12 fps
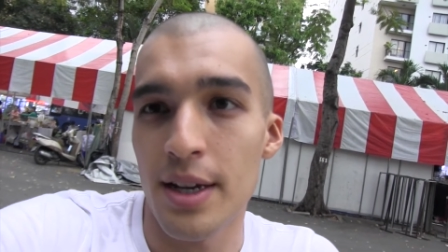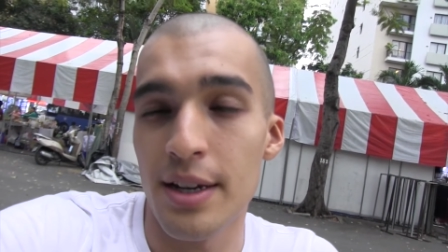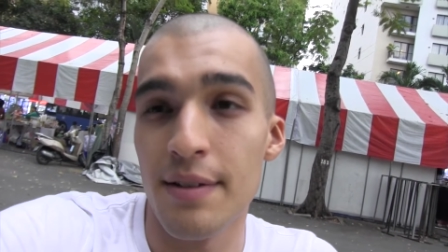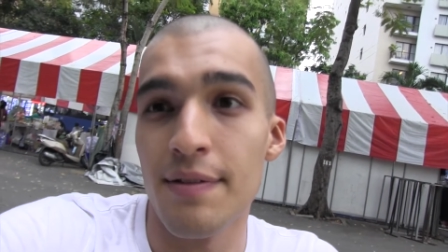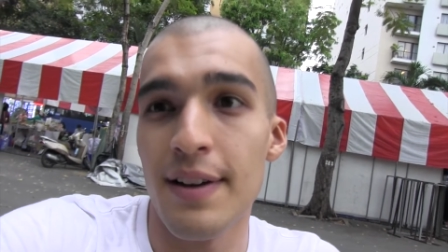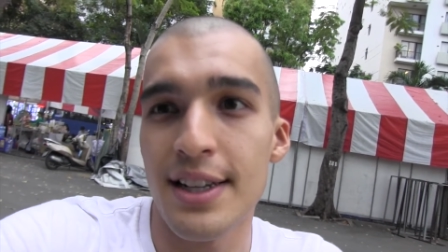
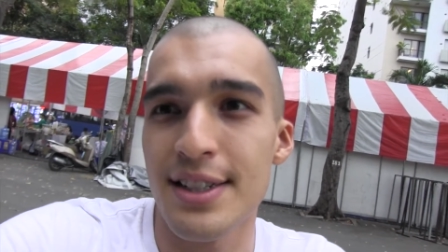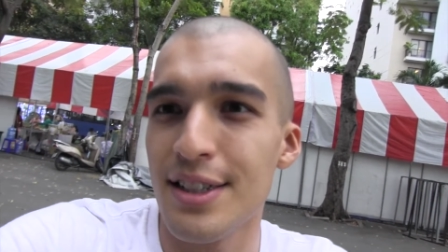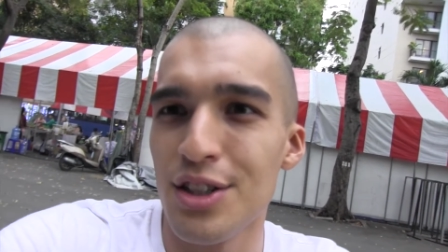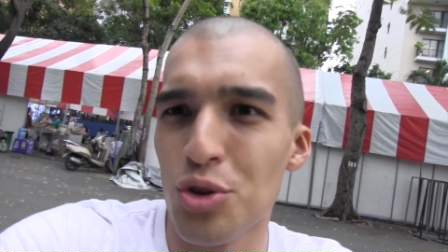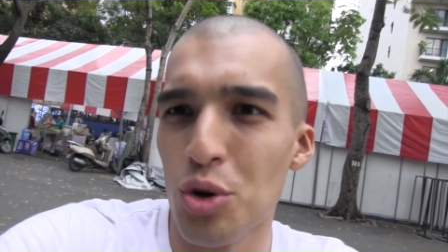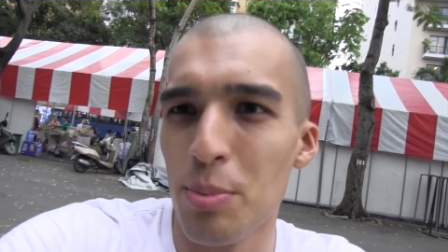
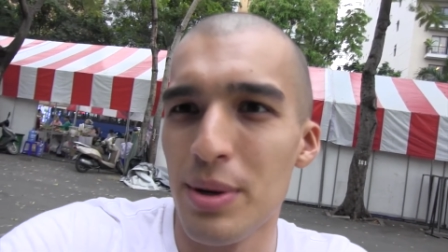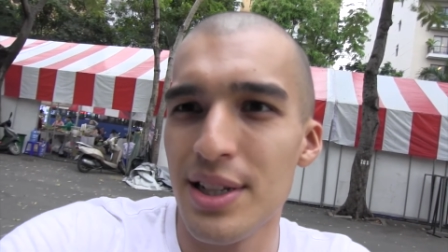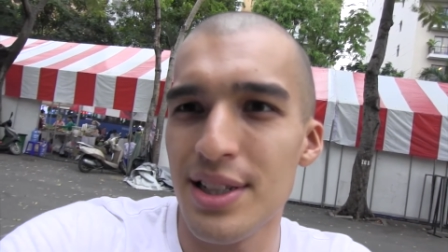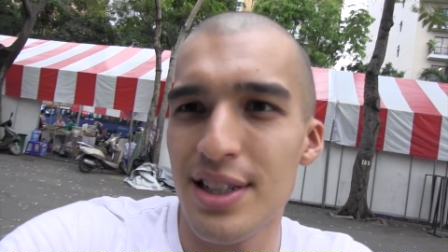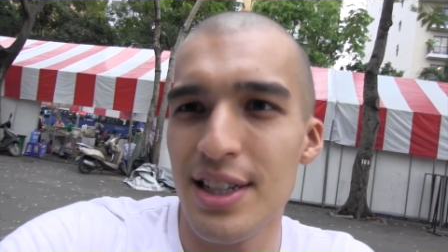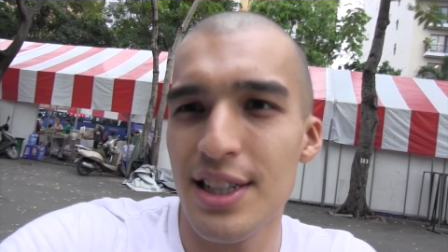invest in your
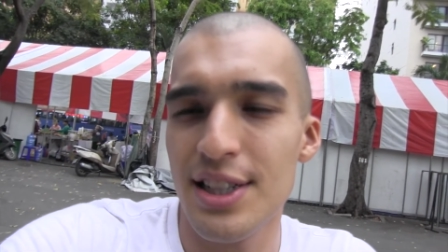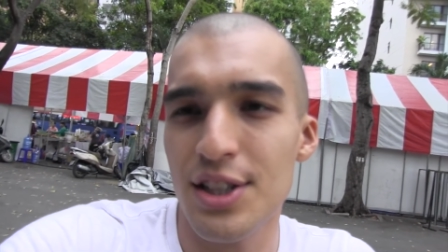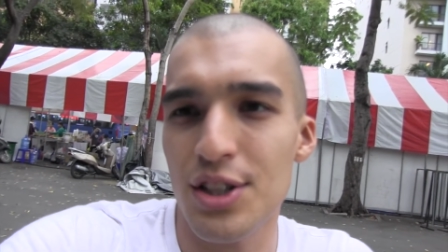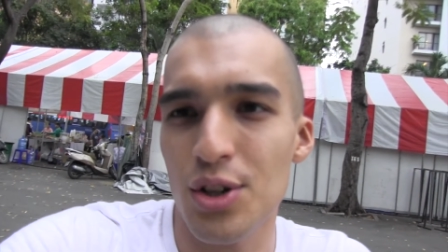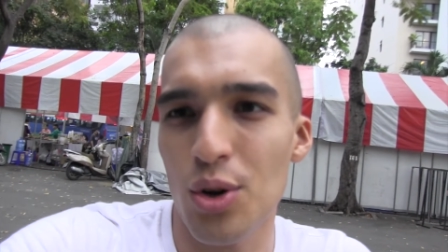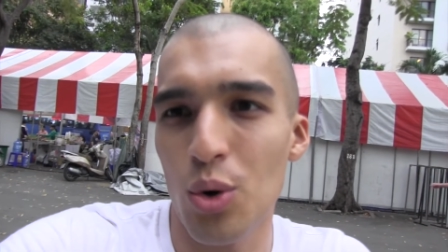
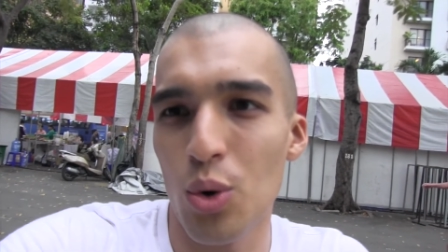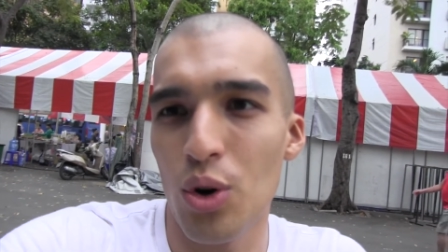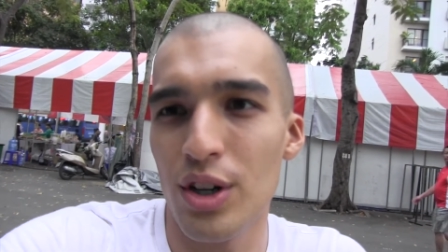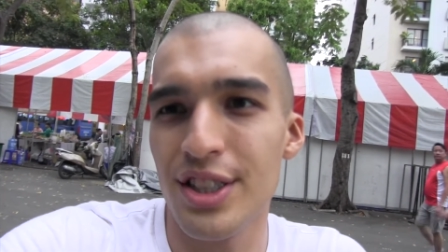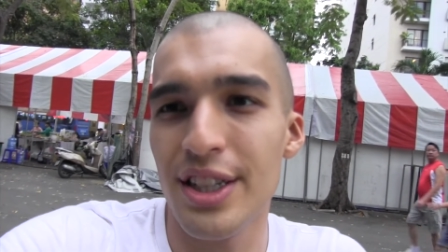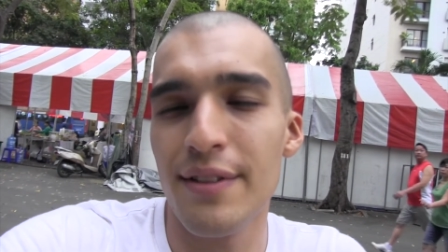business,
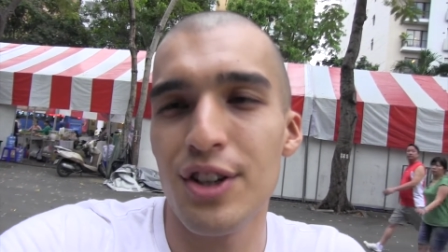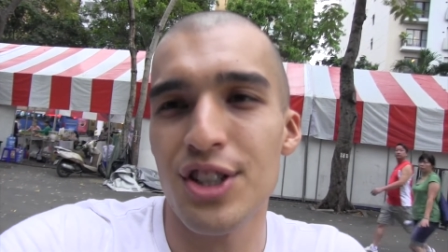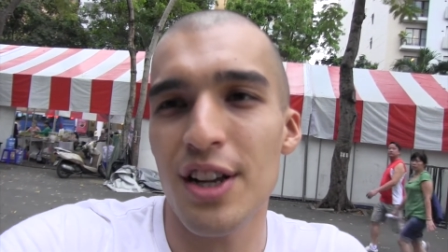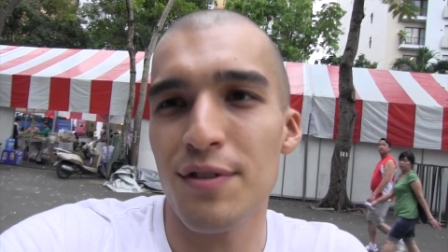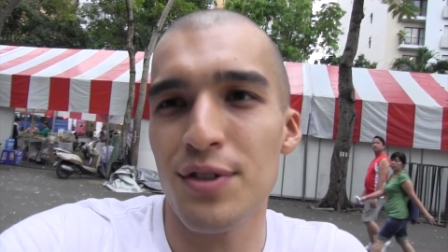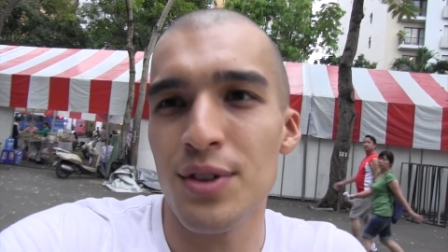or to give
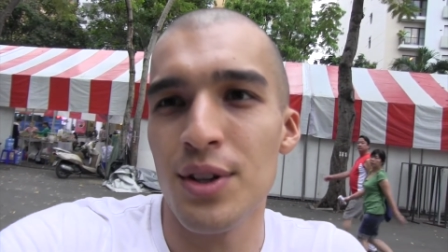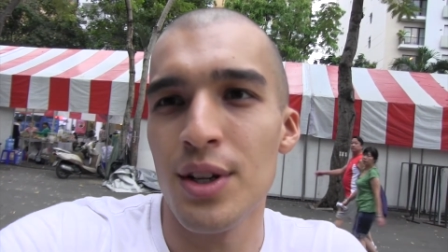yourself